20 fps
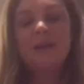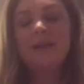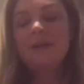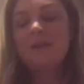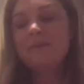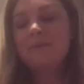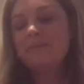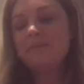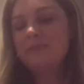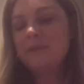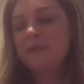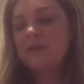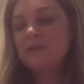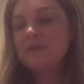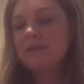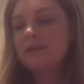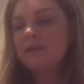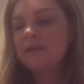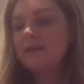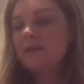like
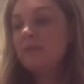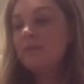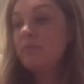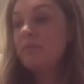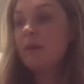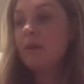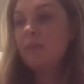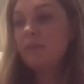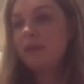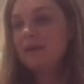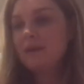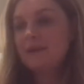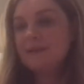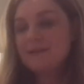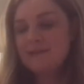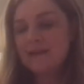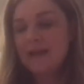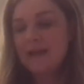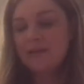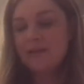using public
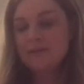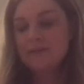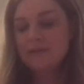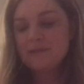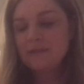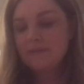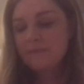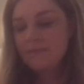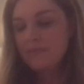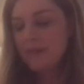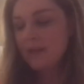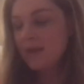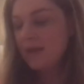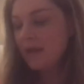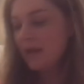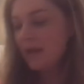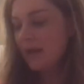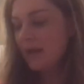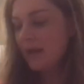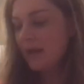towels.
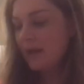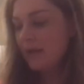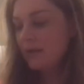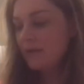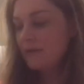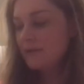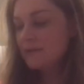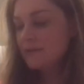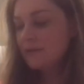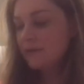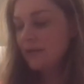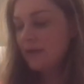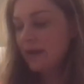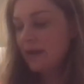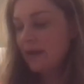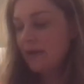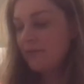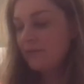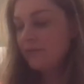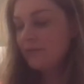I also
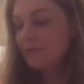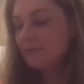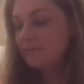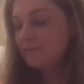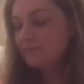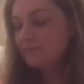have